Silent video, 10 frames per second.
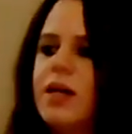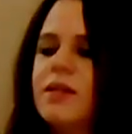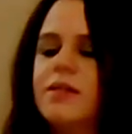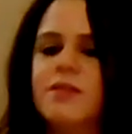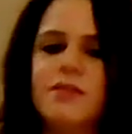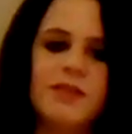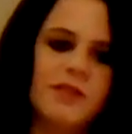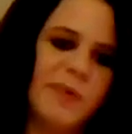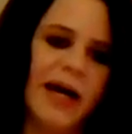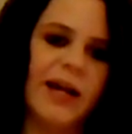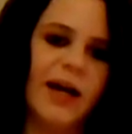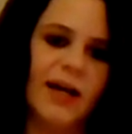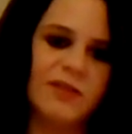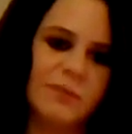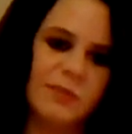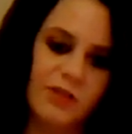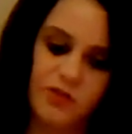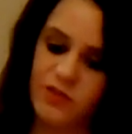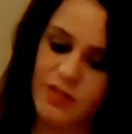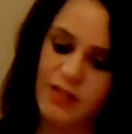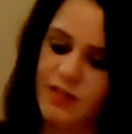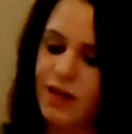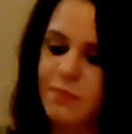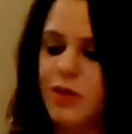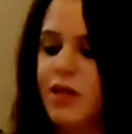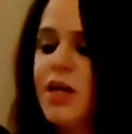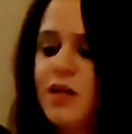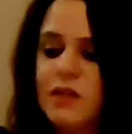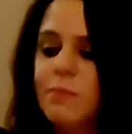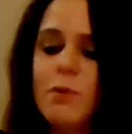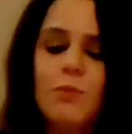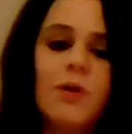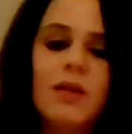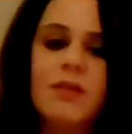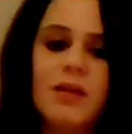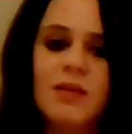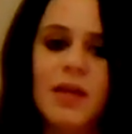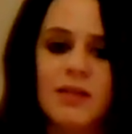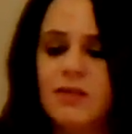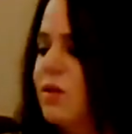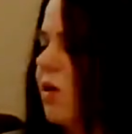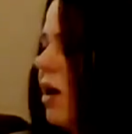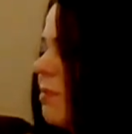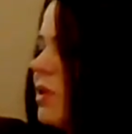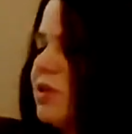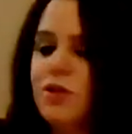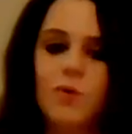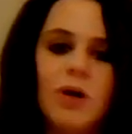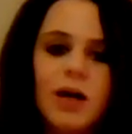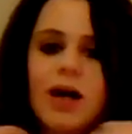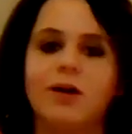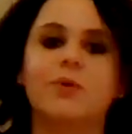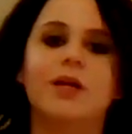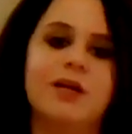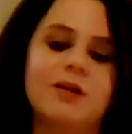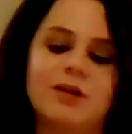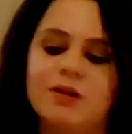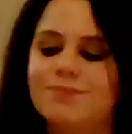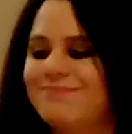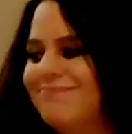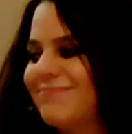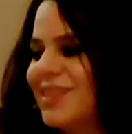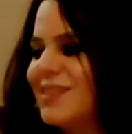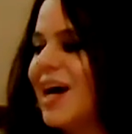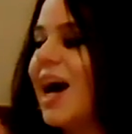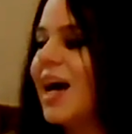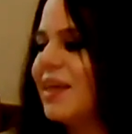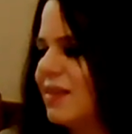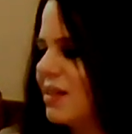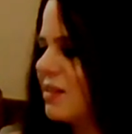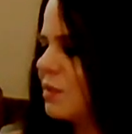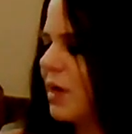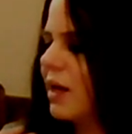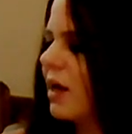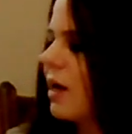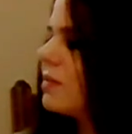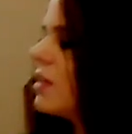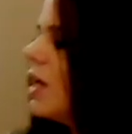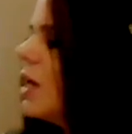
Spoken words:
because this is badass. I'm gonna just say that. I mean, some people might think that it's not, but you know what? I don't care because I think it's badass.